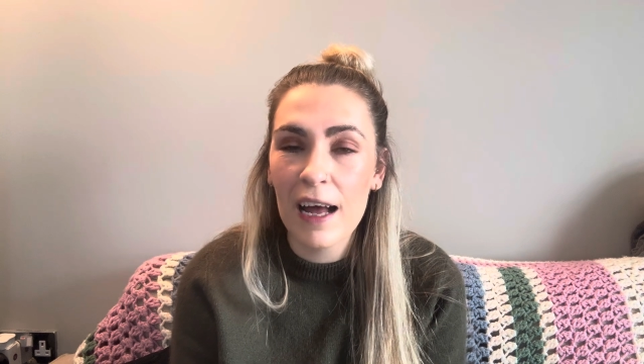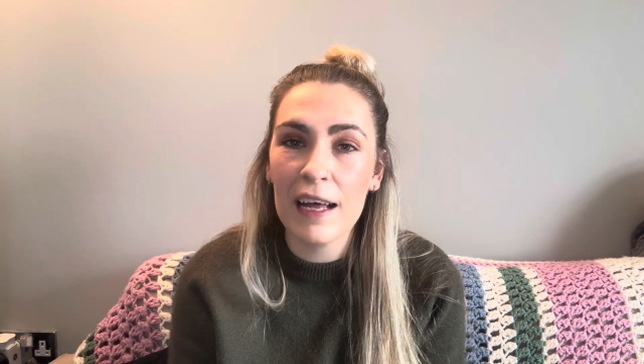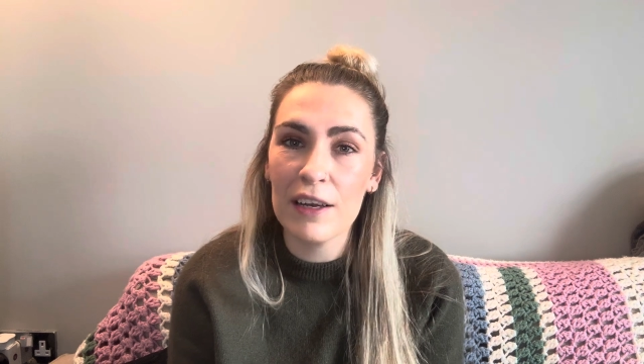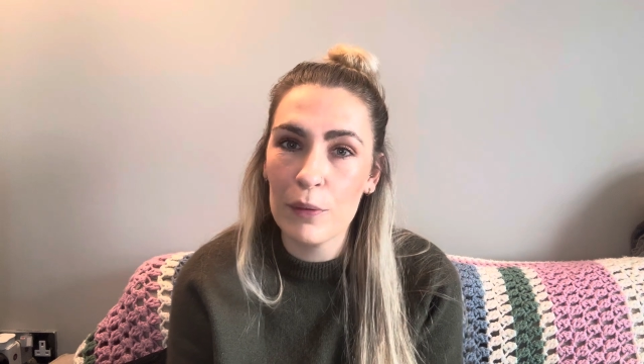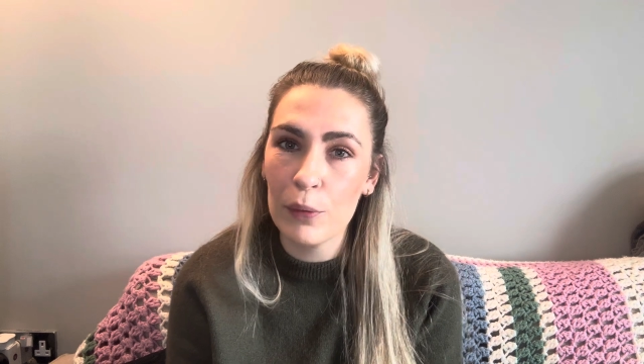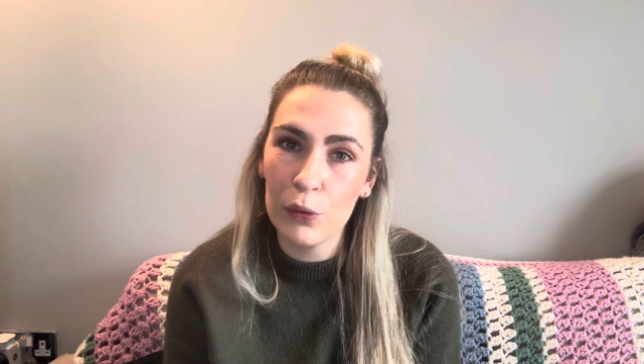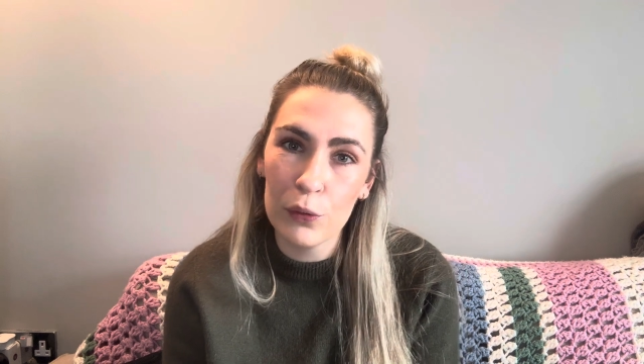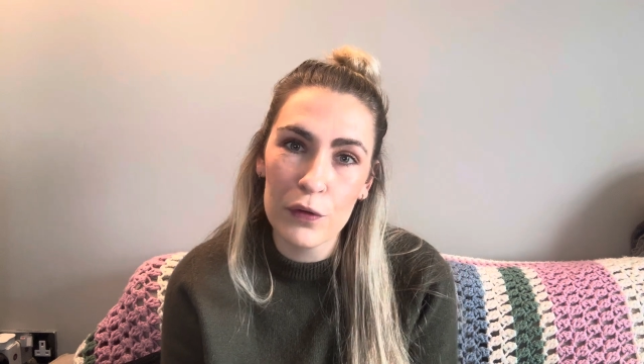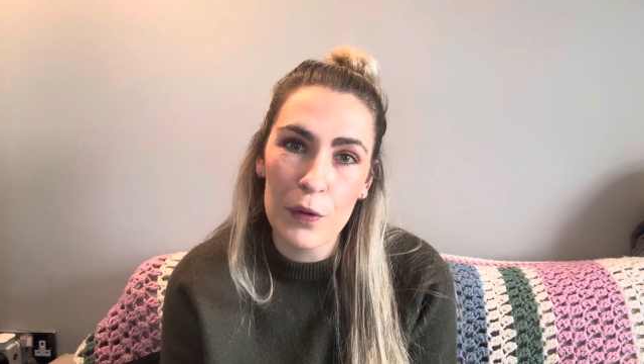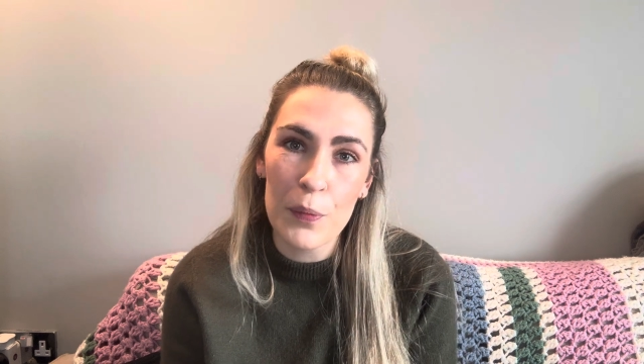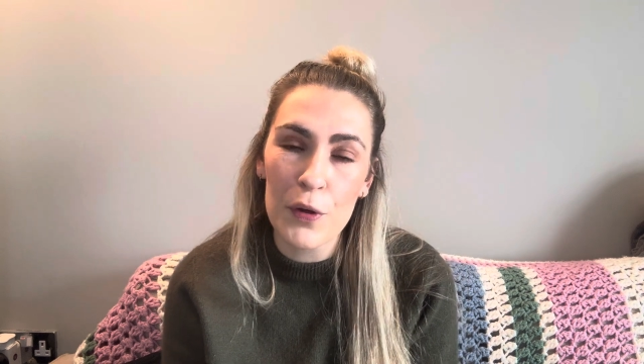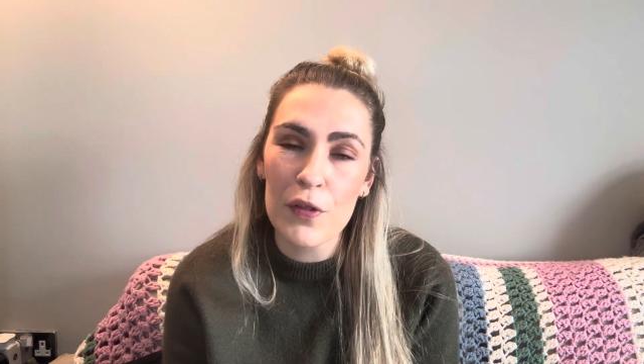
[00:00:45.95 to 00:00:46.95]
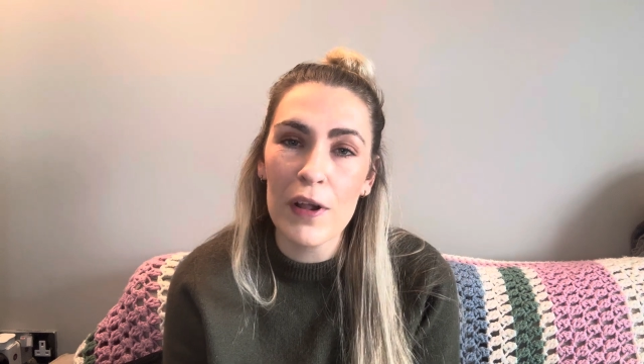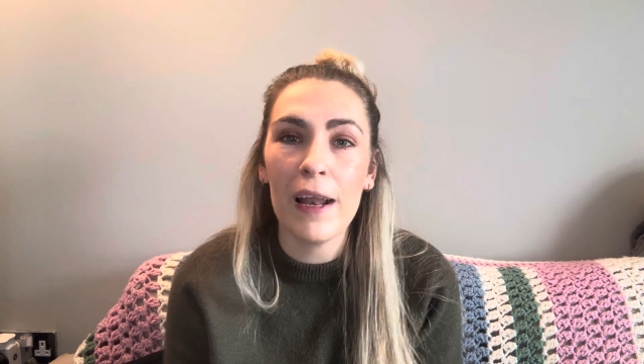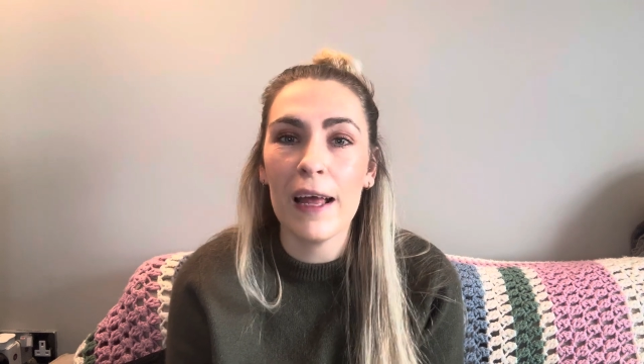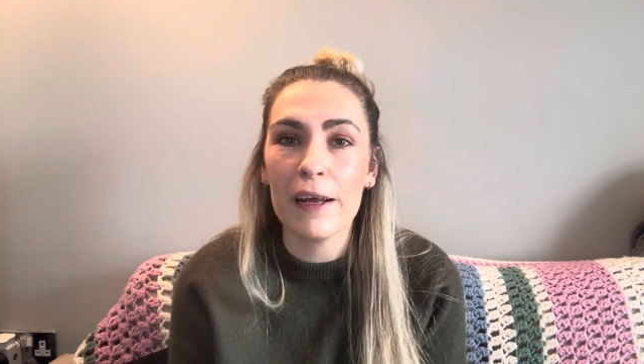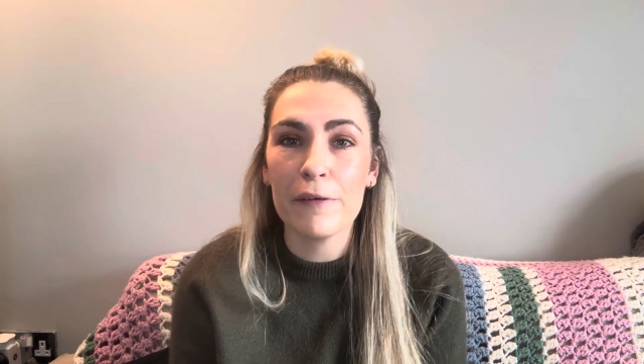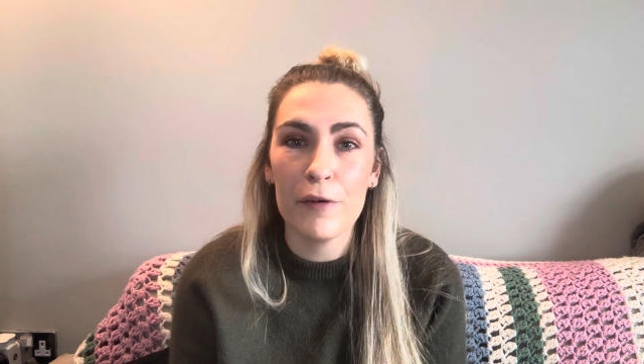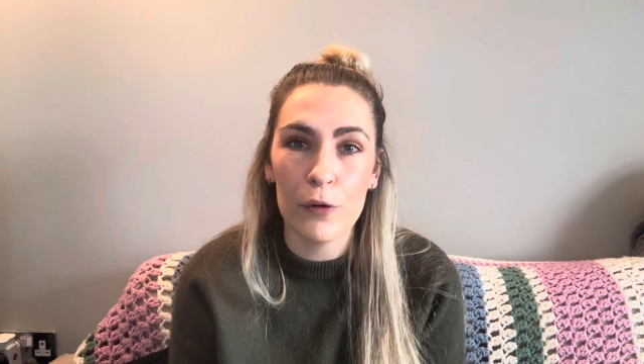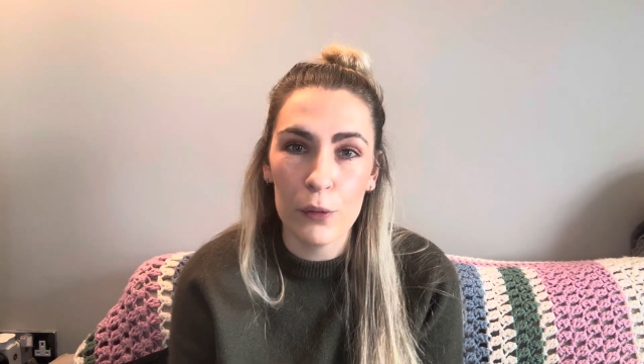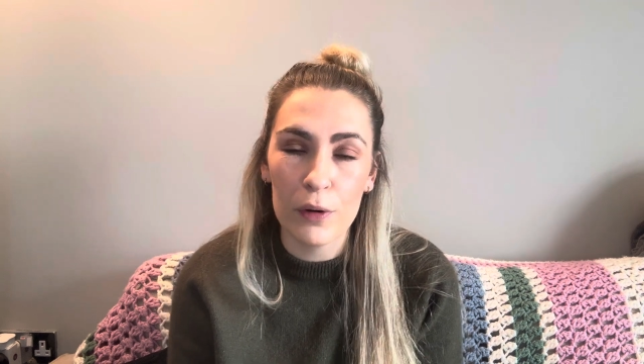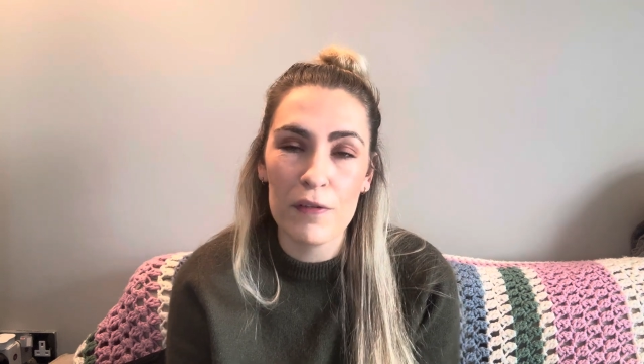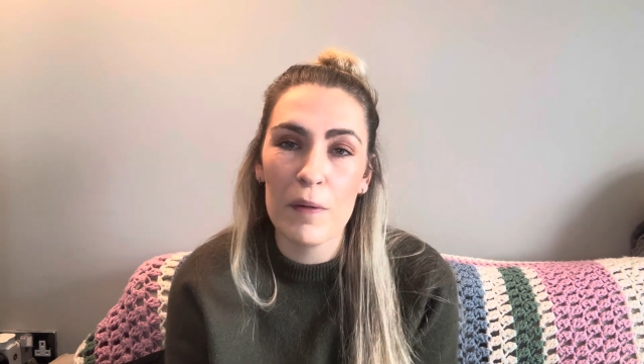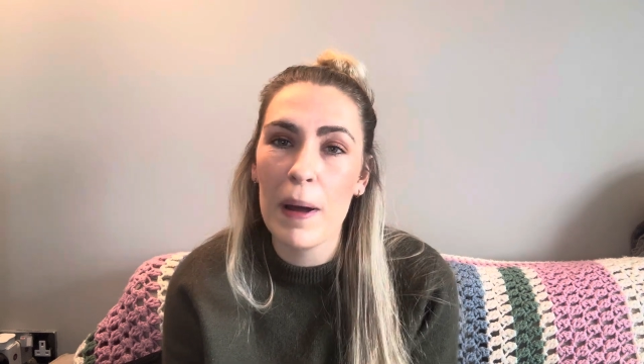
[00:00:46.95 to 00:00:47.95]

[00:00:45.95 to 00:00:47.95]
and I will also put the link for all of the